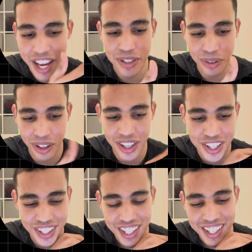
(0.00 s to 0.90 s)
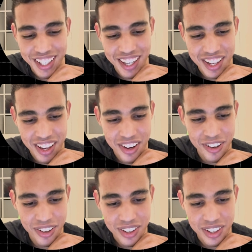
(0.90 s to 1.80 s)
o'clock, and
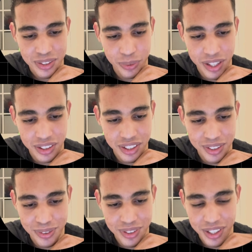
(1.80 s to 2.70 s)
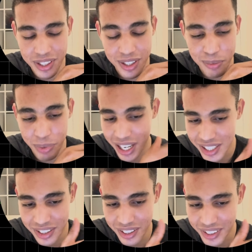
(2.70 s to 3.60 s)
here 20
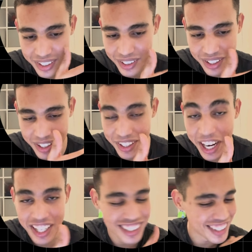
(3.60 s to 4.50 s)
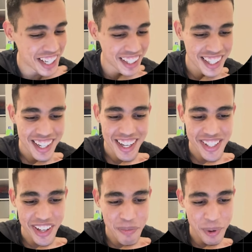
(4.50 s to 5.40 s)
past 9. Yeah.
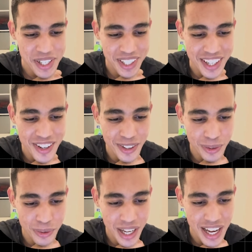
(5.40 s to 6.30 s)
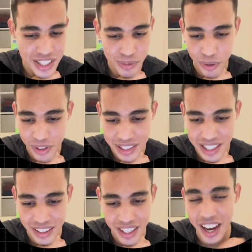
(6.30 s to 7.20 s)
So I press here to ask for that
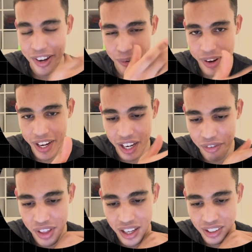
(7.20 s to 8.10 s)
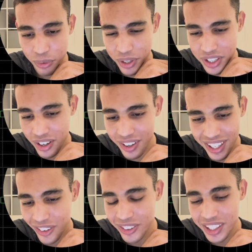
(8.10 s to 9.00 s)
data. I already have that, which are
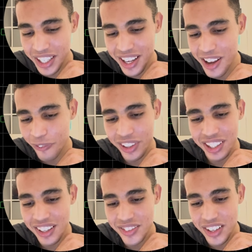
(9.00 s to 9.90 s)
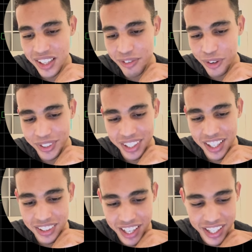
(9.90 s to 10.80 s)
only
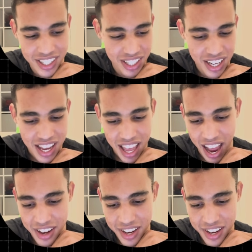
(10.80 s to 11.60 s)
149 ticks. And